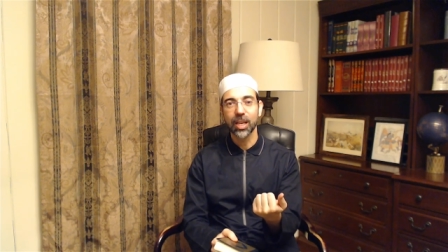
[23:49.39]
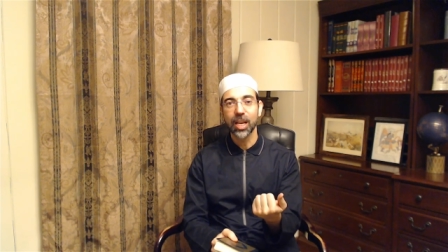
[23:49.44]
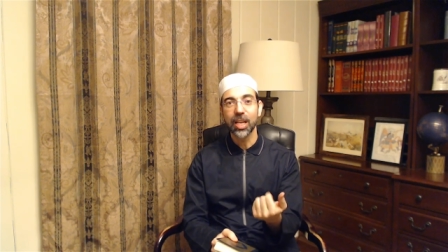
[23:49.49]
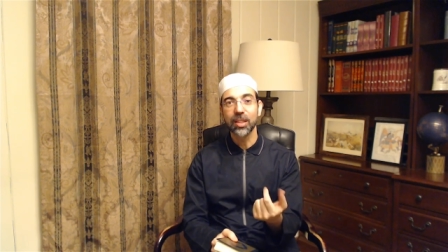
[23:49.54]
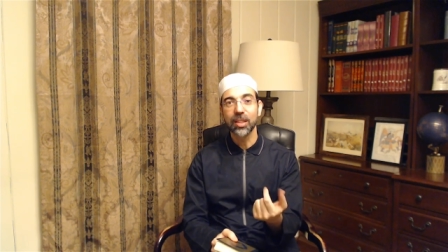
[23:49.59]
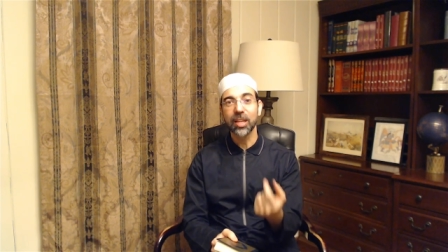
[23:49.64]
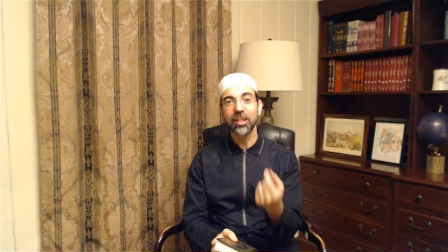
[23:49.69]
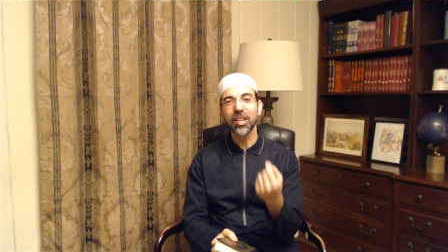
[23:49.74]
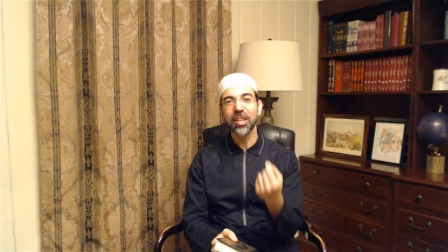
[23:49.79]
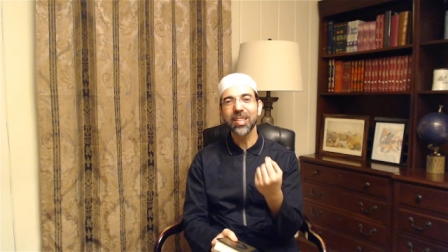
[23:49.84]

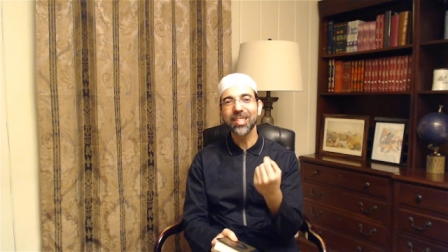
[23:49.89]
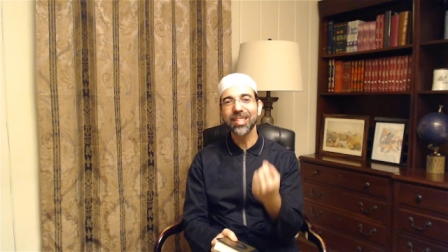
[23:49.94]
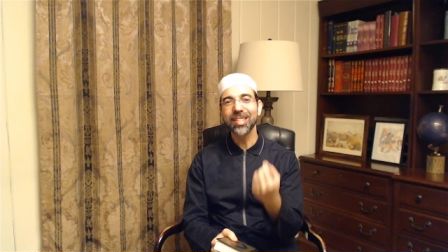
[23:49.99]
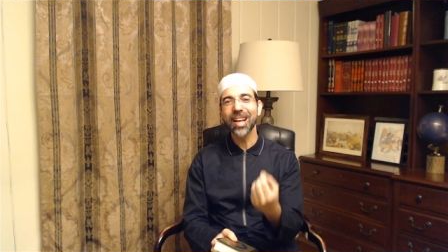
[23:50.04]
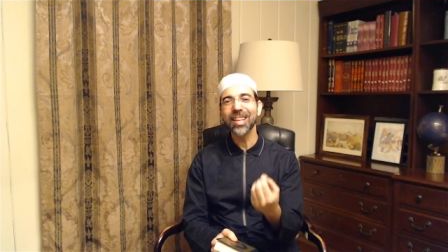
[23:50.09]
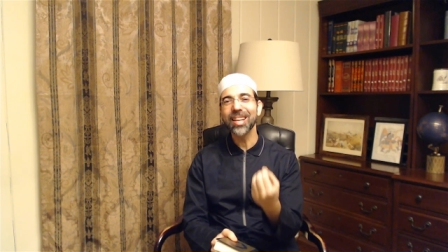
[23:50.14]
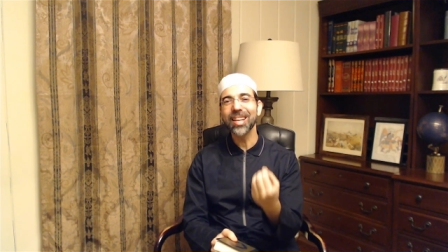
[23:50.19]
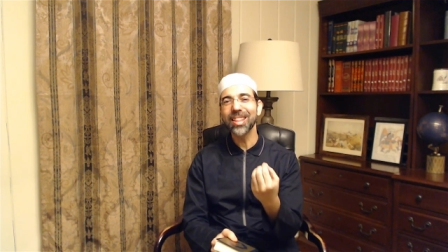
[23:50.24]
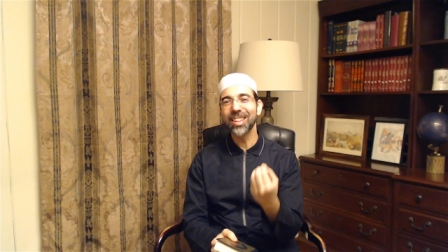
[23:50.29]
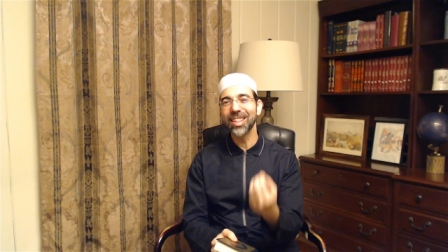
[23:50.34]
that there is
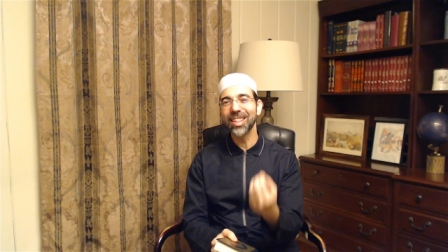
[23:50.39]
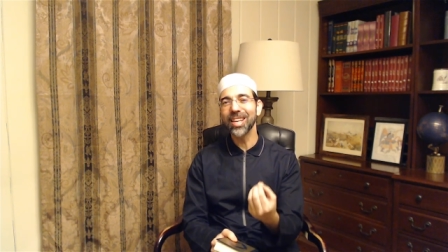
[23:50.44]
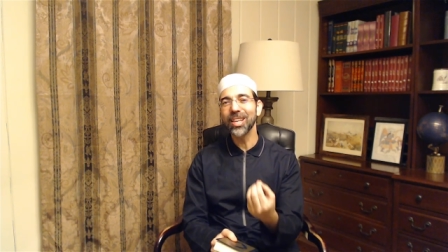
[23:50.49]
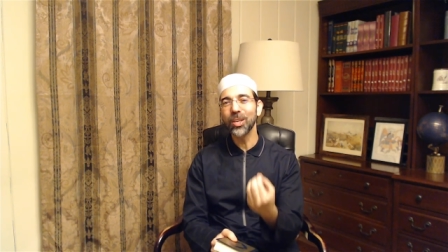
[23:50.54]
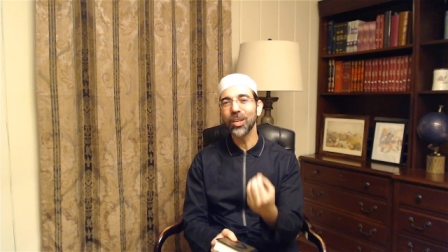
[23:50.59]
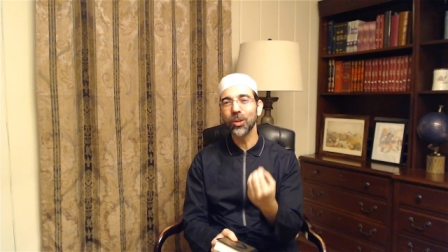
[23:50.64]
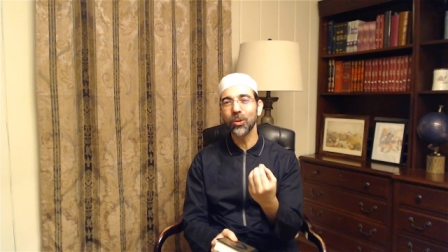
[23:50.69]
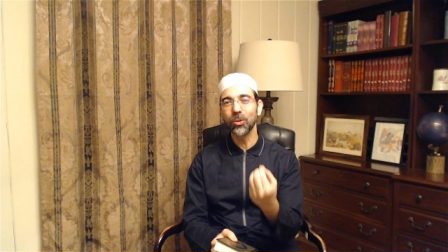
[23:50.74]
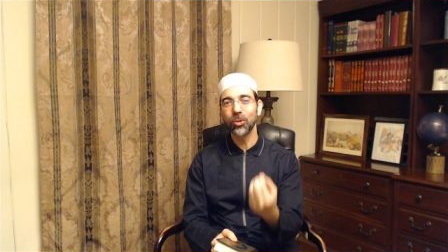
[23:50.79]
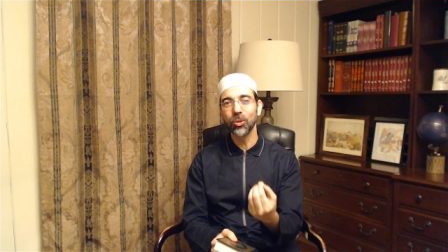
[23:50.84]
not a thing
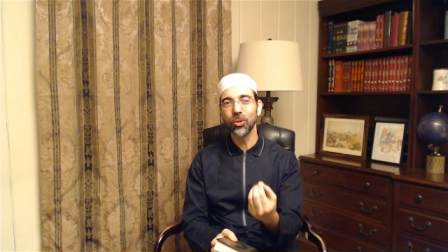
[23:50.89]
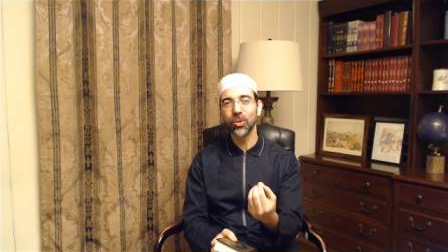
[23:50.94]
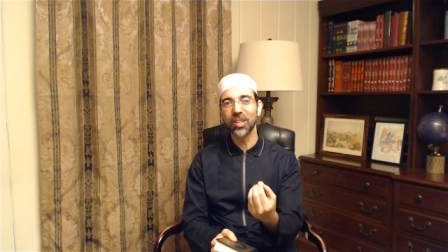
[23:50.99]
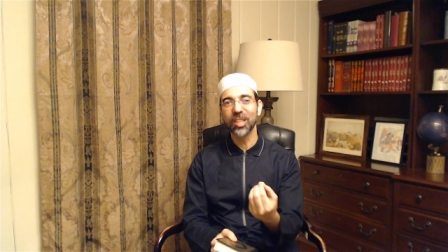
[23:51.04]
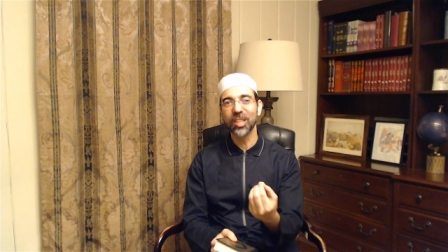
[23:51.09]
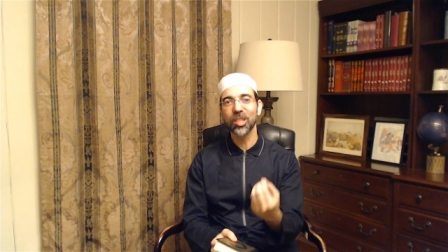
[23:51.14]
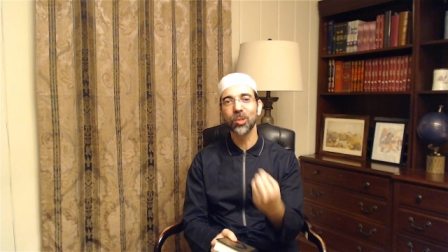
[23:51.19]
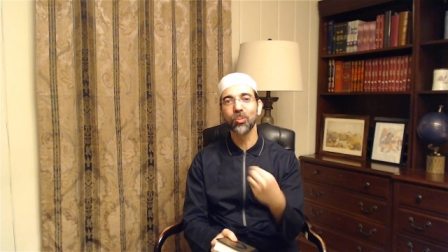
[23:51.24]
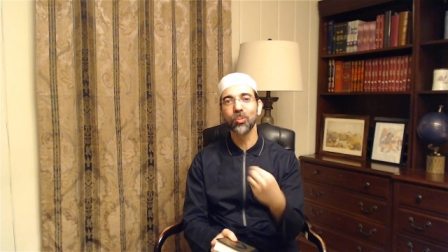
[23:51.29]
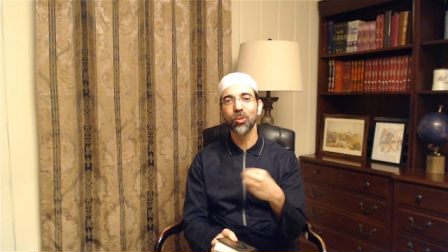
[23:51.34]
you do that
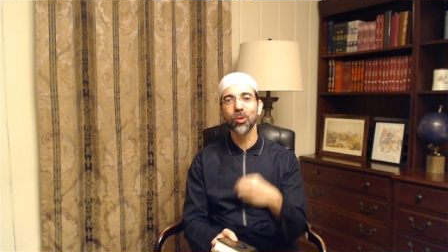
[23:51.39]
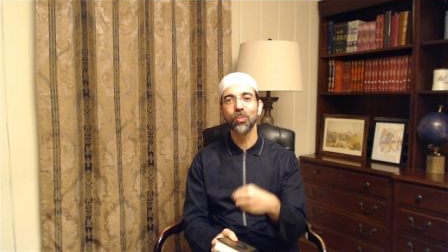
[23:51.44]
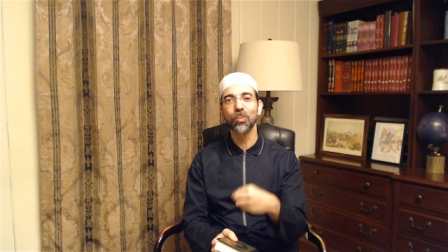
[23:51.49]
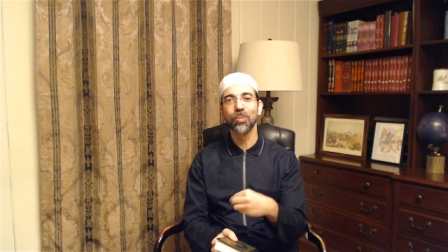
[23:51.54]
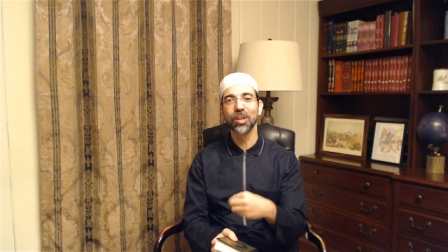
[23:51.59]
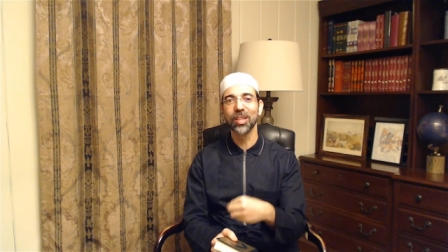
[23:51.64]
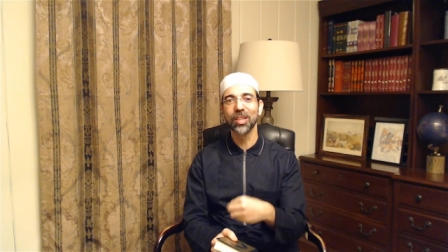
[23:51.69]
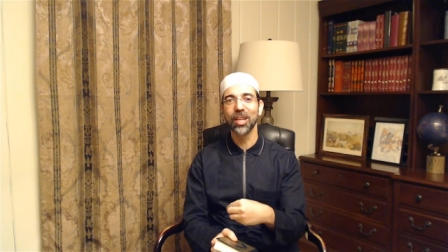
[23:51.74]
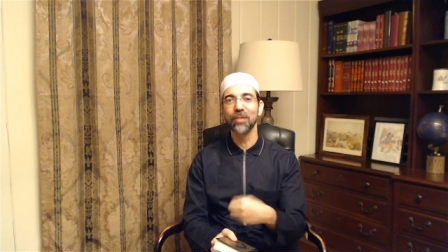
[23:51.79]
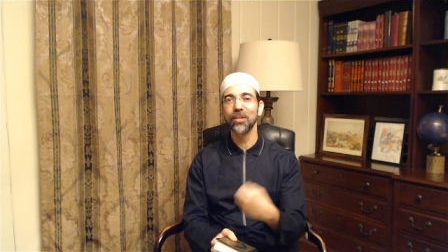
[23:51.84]
is more
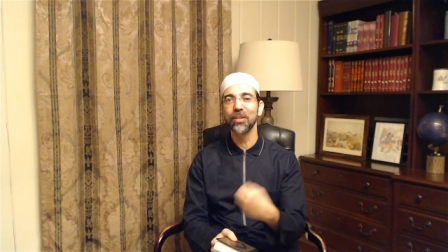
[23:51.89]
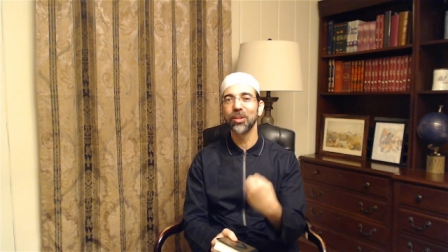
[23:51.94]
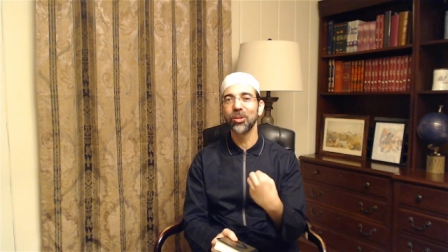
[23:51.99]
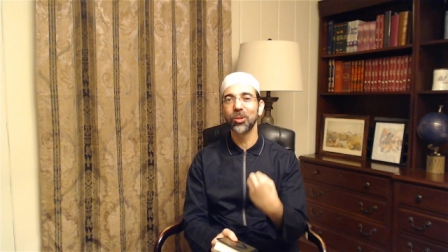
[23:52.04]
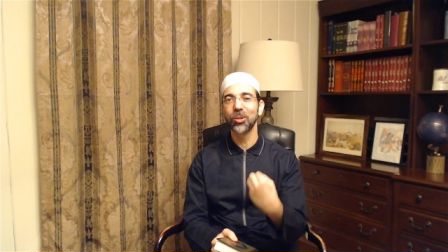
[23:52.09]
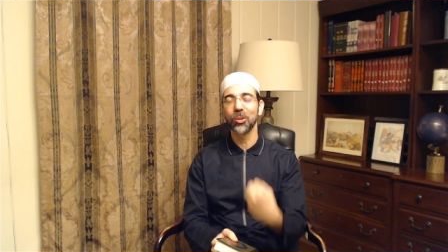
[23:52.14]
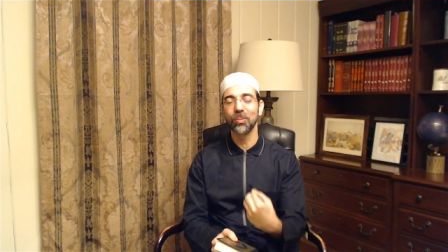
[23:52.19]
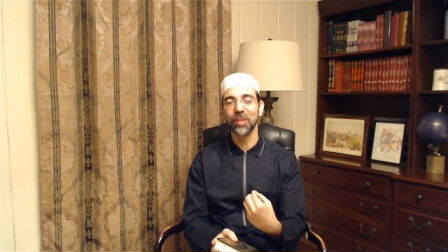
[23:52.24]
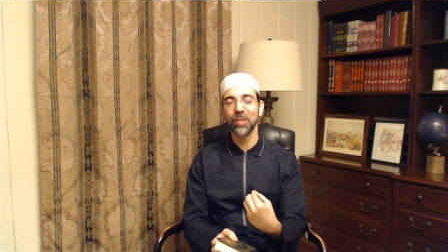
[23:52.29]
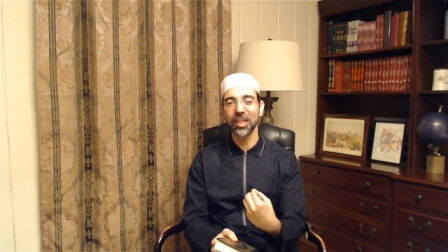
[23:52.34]
beloved
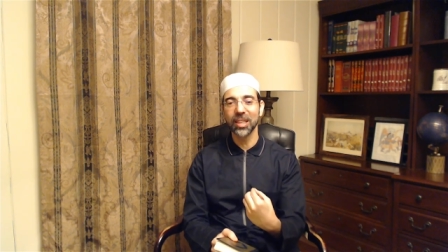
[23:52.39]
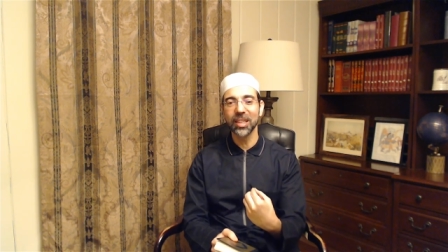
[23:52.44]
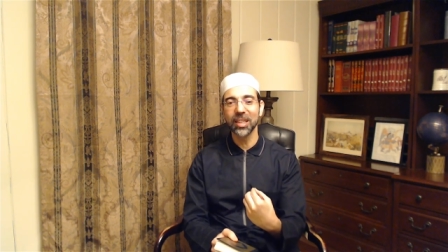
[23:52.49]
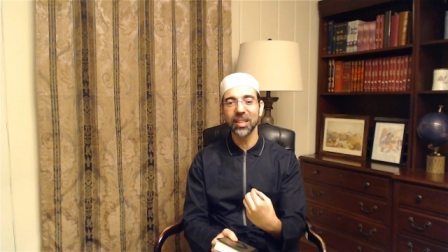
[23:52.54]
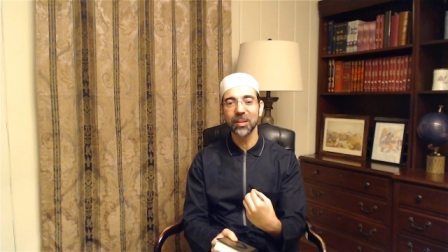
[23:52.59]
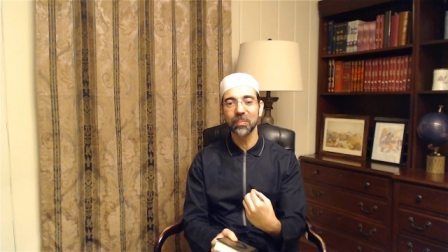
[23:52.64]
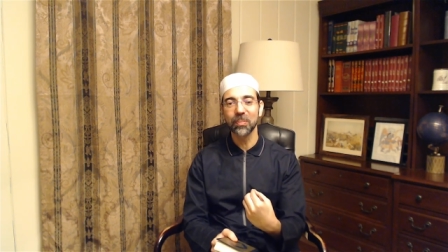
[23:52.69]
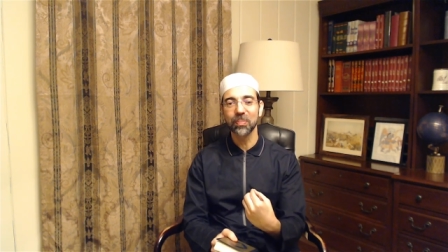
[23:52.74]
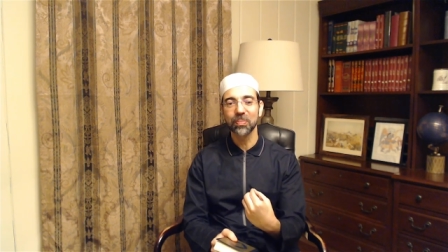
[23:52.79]
to me